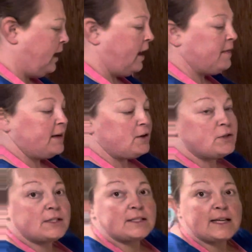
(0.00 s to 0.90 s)
And then you
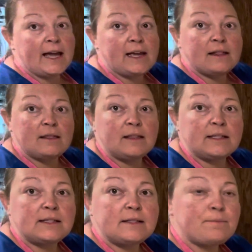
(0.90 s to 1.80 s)
just take
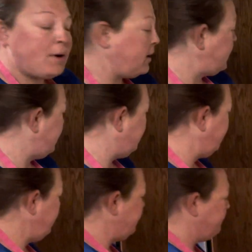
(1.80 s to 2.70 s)
this part
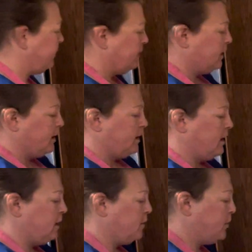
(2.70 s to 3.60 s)
here
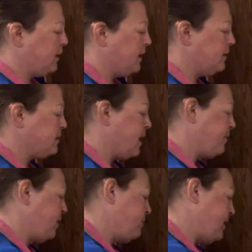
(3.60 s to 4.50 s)
and you put it in the
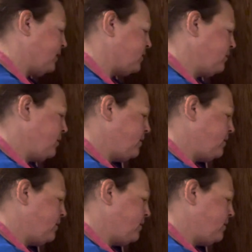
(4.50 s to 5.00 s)
top of your mixer.